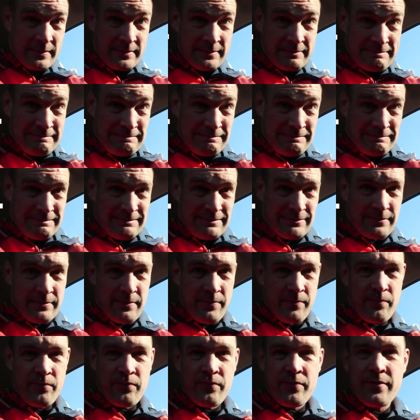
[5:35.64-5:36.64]

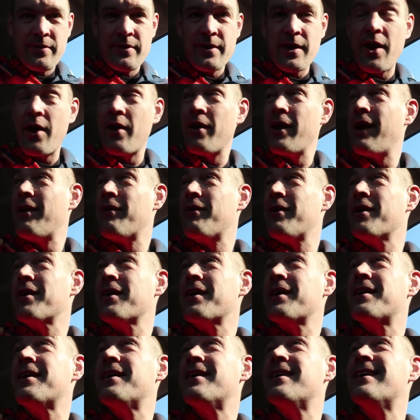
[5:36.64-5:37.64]
Right? No, not
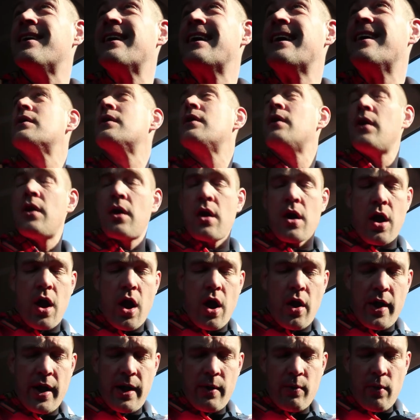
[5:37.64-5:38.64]
really.
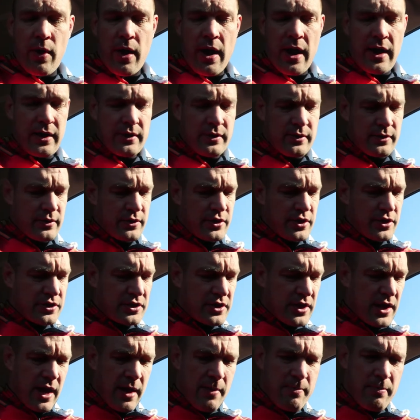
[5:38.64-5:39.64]
All right, well,
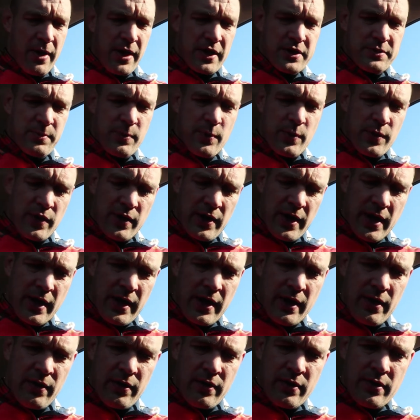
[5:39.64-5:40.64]
just uh, buzz me when you
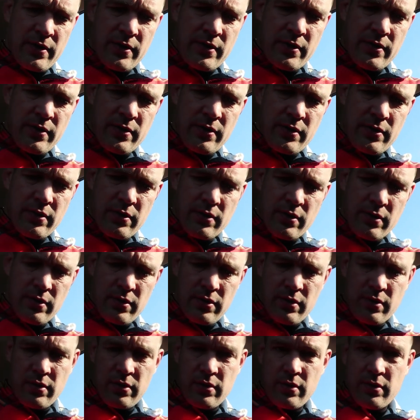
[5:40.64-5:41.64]
get here.
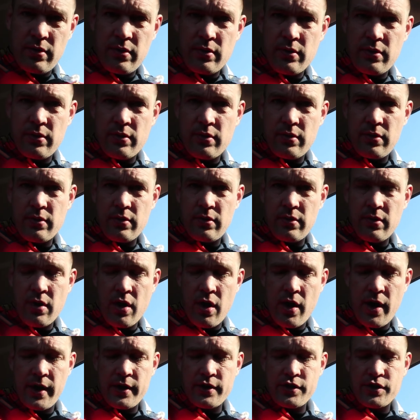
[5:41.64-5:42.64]
All right, sounds good.
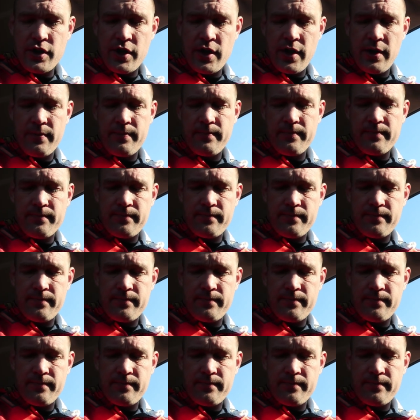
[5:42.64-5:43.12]
All right, see you.